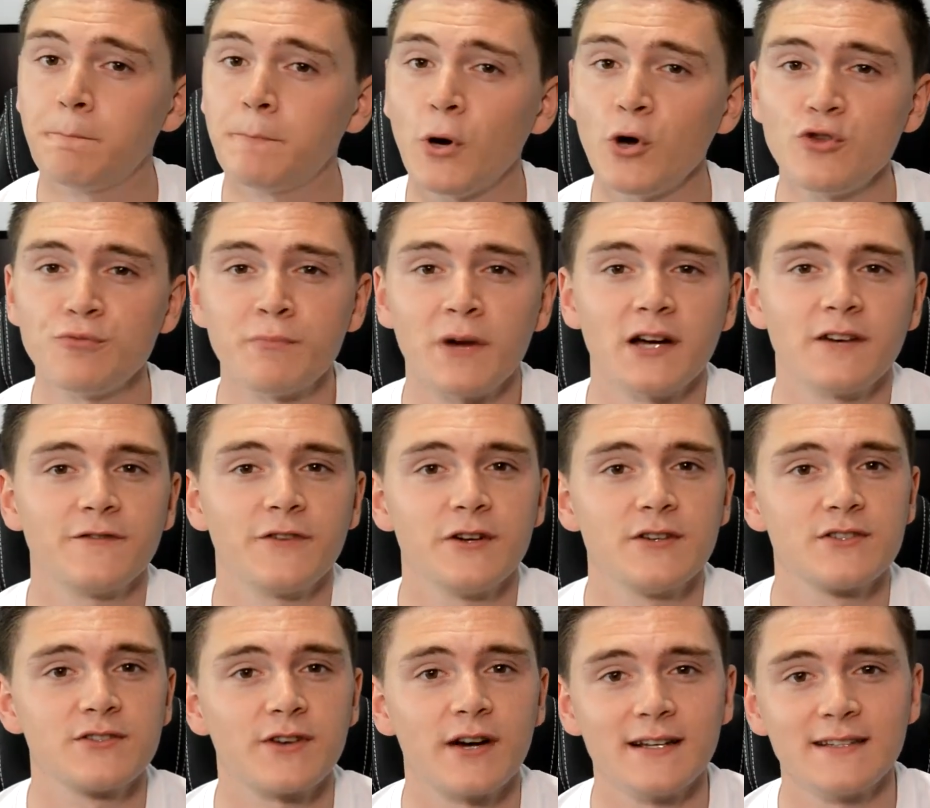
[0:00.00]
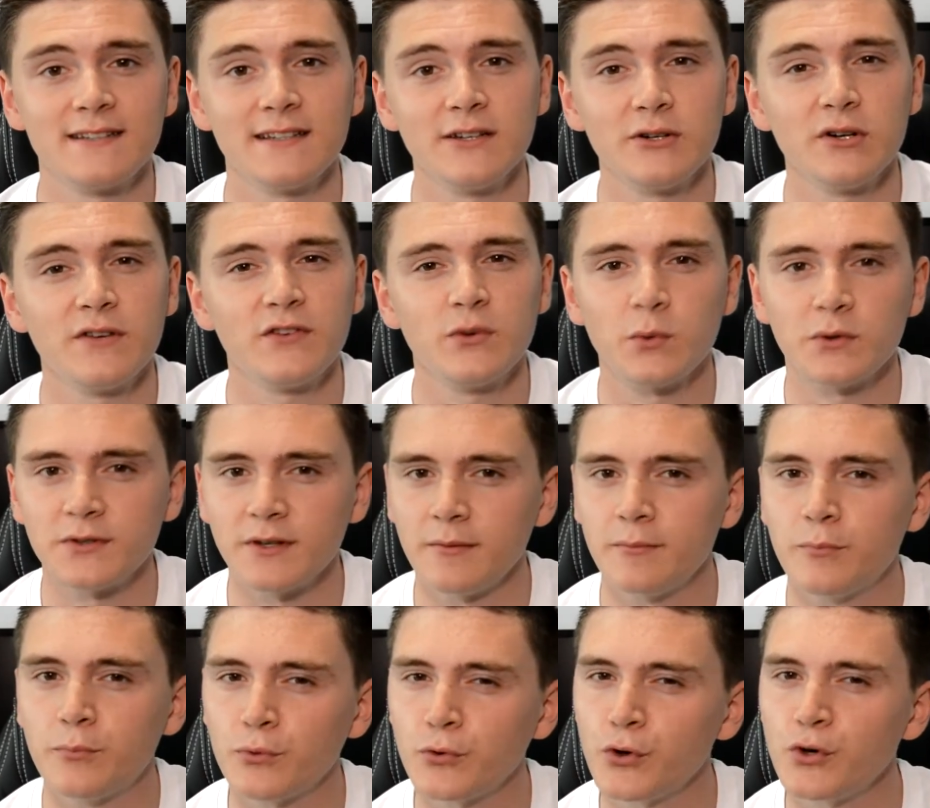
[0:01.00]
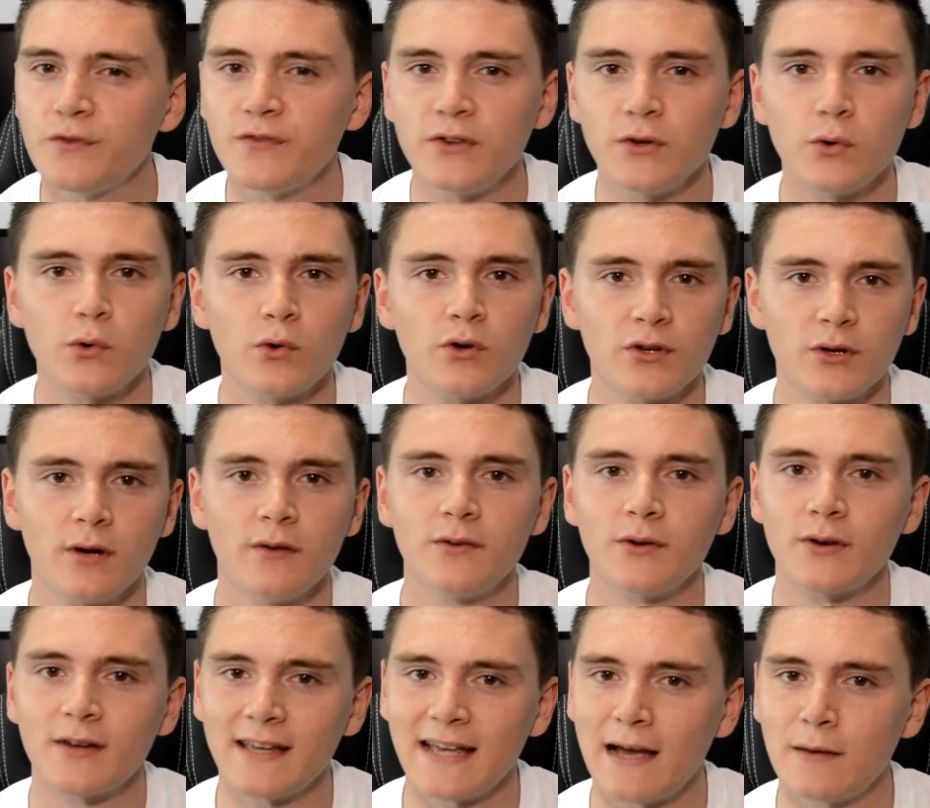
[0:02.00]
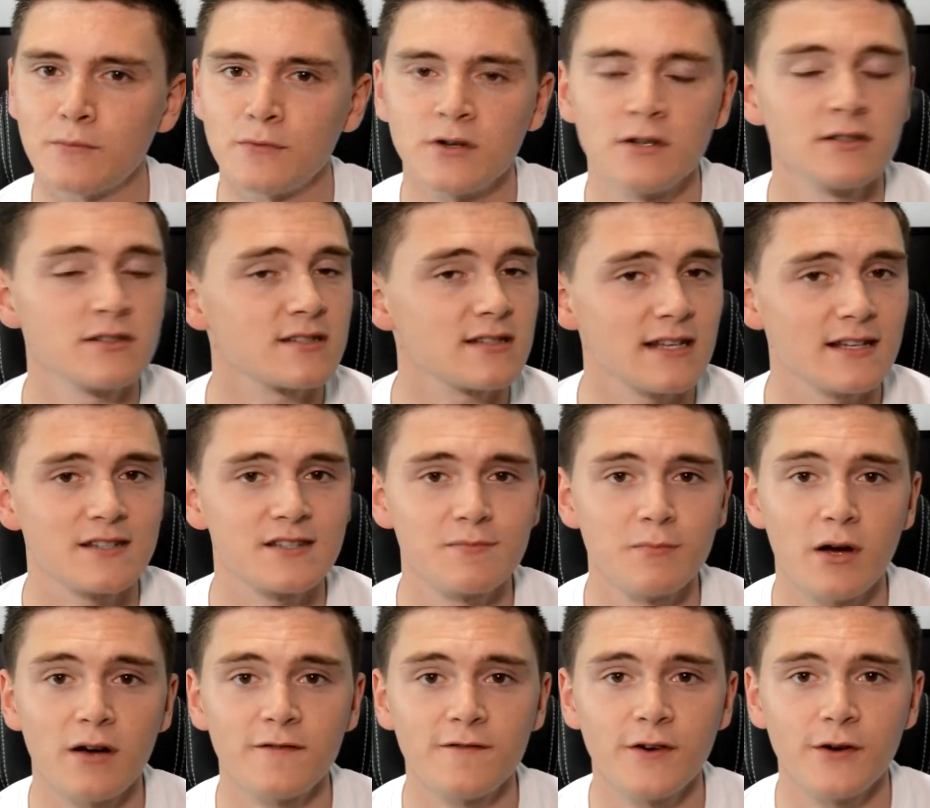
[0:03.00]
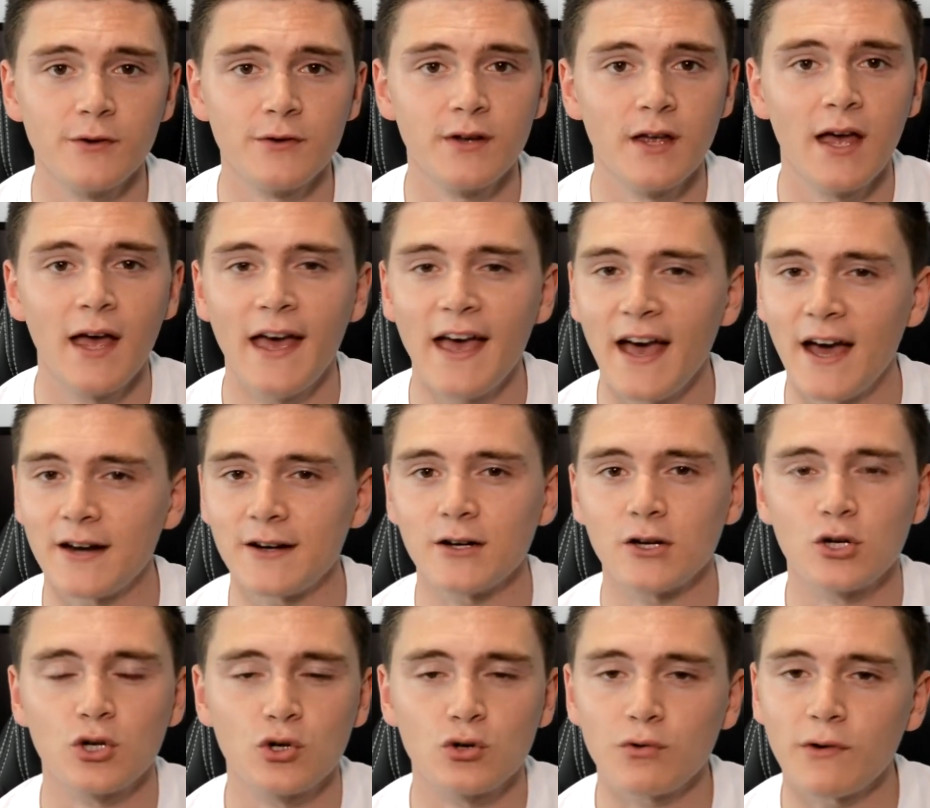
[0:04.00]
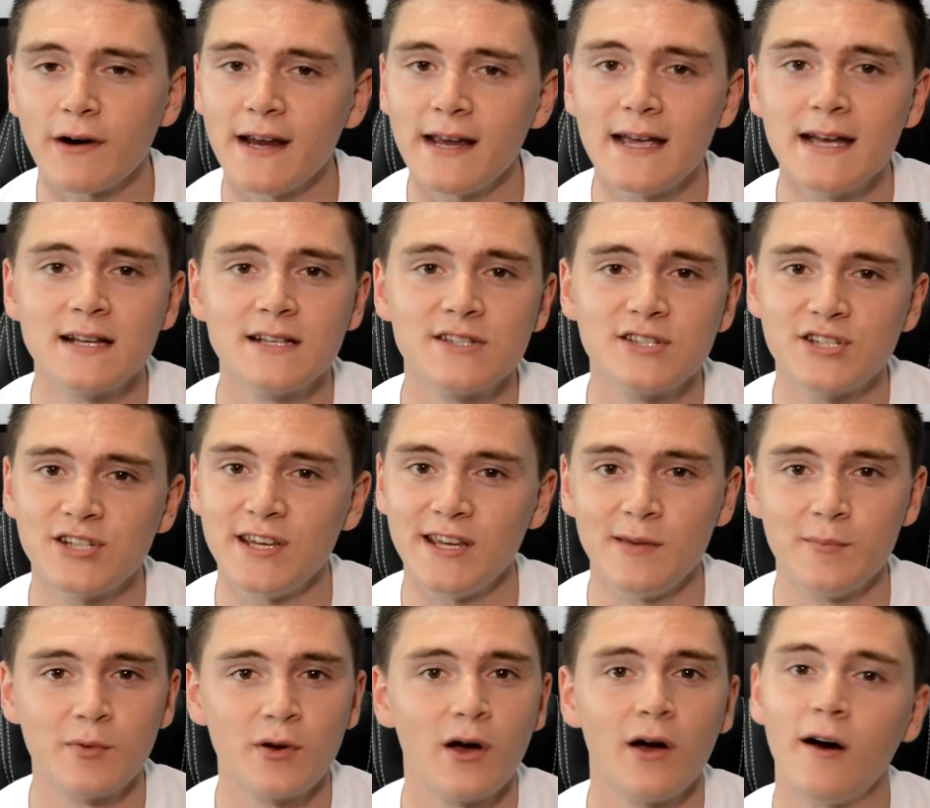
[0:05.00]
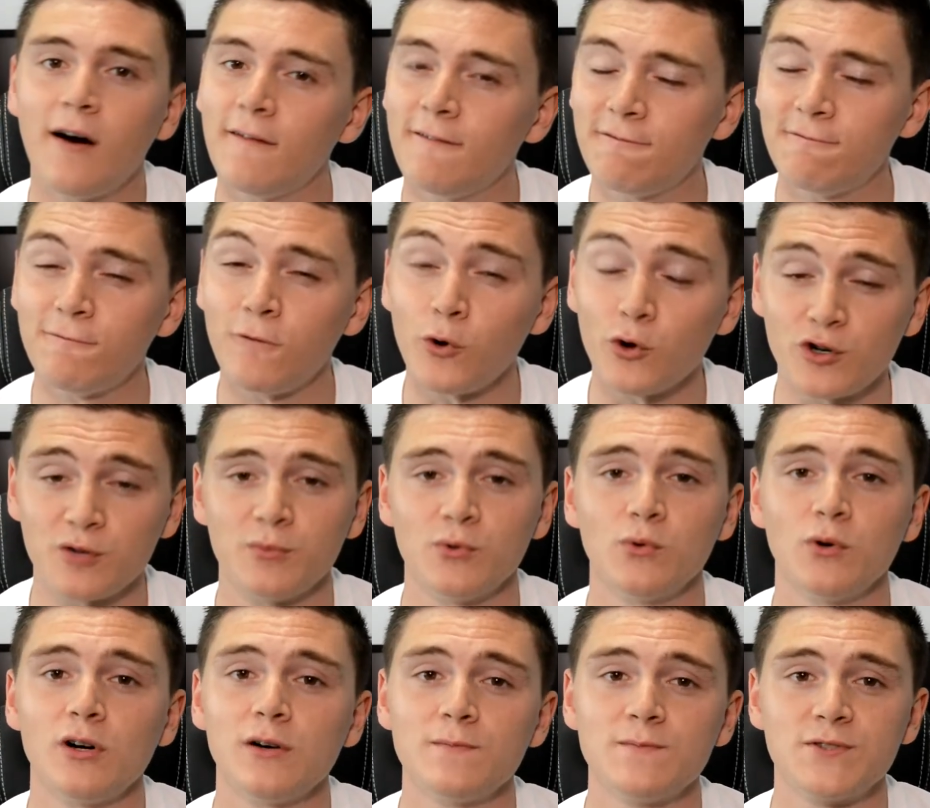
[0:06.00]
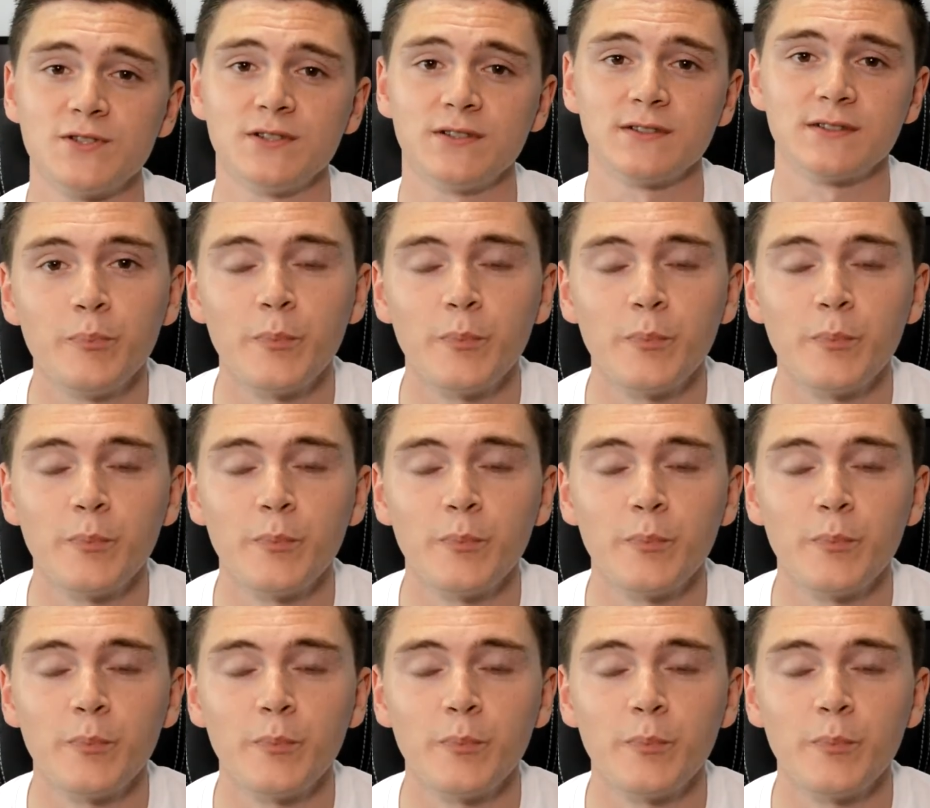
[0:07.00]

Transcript: Both microphones are ideal if you want to improve the audio of your camera/smartphone and are great, cheap, affordable options.